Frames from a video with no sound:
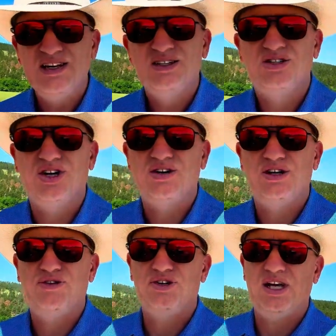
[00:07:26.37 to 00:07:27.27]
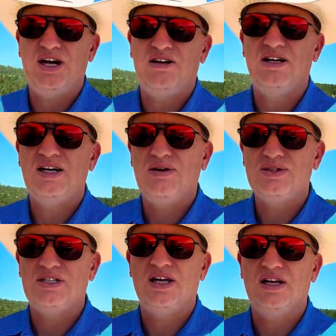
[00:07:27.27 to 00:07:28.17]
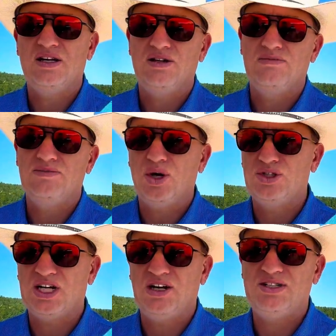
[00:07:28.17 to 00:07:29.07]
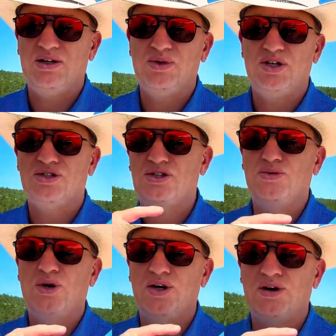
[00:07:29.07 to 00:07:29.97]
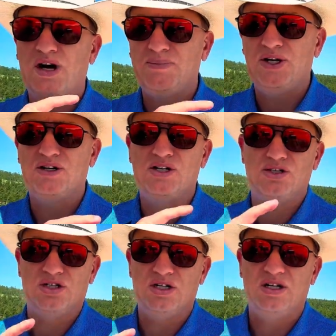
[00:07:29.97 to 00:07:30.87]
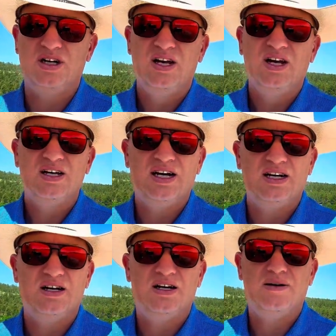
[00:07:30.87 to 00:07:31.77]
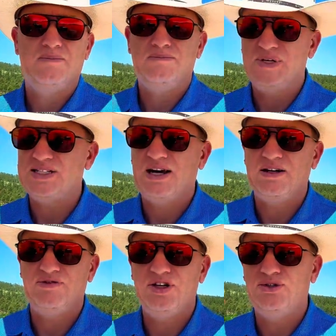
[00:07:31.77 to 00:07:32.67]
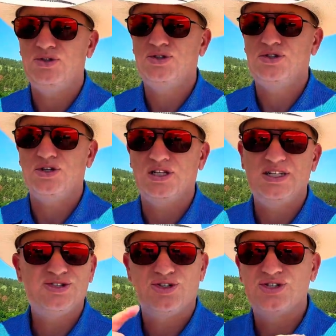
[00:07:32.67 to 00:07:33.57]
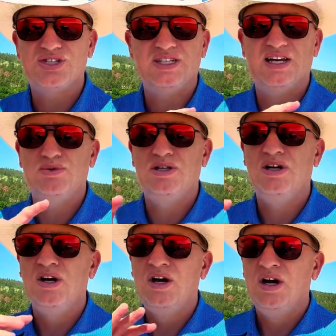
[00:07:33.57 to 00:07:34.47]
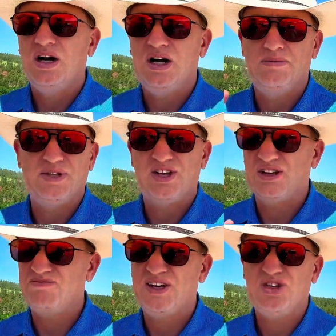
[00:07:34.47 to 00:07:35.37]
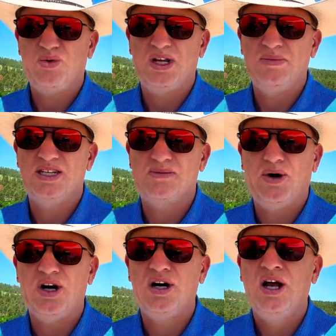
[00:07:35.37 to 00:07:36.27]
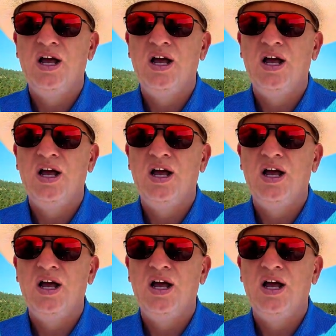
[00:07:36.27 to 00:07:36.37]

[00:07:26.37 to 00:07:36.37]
So if you're in the area, I would say go check out Deadwood also while you're up here because you're gonna kind of um, miss out if you don't do Stur at least Sturgis and Deadwood, um, and they're like like 20 minutes apart.